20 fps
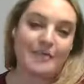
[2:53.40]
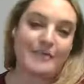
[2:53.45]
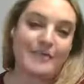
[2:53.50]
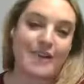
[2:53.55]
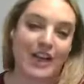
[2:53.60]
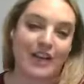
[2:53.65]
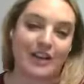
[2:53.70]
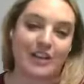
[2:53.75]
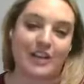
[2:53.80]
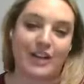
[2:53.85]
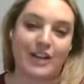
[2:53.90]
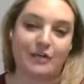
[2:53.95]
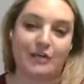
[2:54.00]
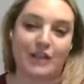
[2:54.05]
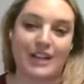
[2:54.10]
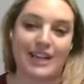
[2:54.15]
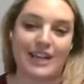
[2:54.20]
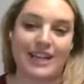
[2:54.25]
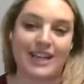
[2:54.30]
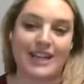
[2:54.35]
they are done
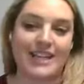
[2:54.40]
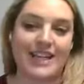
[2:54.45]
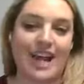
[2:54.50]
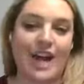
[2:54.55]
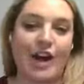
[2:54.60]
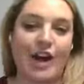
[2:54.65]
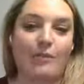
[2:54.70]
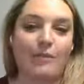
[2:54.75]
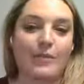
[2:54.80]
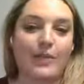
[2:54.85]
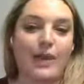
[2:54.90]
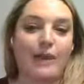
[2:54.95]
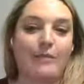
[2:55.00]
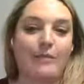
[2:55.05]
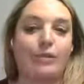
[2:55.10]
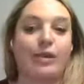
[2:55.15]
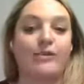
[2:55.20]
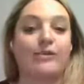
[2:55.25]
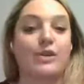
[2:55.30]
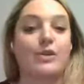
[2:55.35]
reading to help them
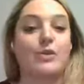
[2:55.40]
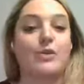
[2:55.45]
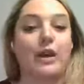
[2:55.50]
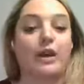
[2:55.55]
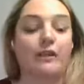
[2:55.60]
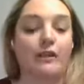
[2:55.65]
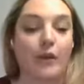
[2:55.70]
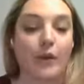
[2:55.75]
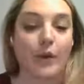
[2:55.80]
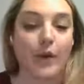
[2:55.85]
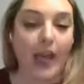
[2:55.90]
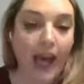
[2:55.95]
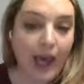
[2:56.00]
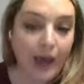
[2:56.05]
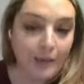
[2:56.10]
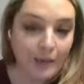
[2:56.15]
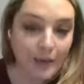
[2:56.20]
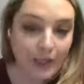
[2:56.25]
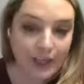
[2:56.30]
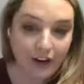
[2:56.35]
review their
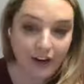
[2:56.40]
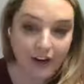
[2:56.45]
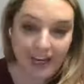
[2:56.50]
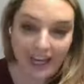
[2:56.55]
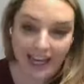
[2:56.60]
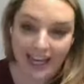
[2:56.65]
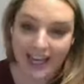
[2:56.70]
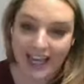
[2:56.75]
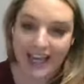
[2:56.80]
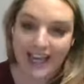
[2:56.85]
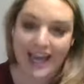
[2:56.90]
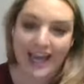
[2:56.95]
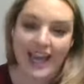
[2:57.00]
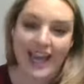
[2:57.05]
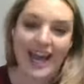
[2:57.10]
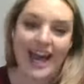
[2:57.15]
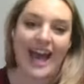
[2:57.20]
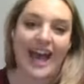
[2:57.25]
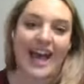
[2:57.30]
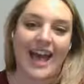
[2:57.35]
vocabulary.
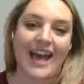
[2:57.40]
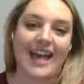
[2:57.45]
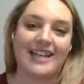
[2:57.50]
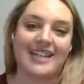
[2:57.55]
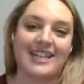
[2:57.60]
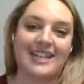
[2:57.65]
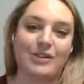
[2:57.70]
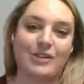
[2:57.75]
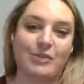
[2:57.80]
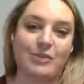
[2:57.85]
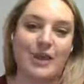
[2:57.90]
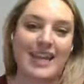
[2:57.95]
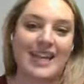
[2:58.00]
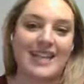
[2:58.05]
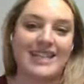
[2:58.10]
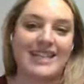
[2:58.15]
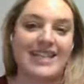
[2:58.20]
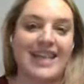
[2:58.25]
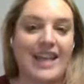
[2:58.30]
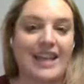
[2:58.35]
And we
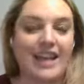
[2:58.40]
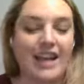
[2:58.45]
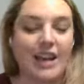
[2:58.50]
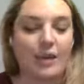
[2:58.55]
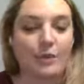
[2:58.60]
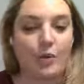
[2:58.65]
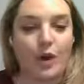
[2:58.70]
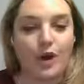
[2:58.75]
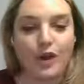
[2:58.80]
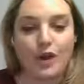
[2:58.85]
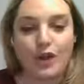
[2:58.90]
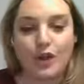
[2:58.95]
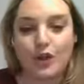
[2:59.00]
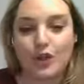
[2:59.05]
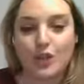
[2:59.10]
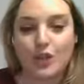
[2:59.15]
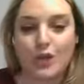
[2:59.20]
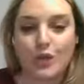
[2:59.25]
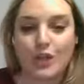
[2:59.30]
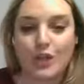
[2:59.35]
can take a word
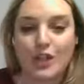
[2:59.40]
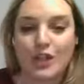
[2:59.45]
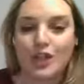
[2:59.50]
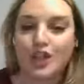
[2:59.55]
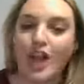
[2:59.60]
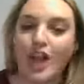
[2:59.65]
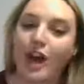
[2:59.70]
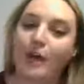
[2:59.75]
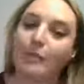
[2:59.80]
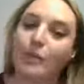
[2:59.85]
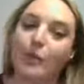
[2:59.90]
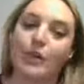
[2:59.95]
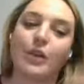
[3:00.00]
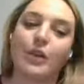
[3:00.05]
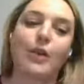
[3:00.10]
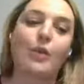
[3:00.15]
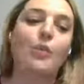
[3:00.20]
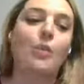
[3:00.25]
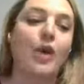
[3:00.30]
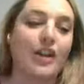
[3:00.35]
to the shop or
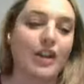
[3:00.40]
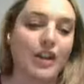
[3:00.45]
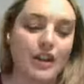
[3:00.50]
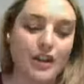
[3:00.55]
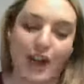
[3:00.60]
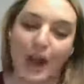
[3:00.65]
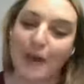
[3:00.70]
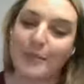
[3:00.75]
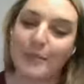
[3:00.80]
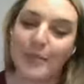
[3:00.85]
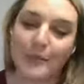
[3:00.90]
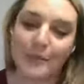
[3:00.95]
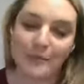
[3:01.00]
the workshop.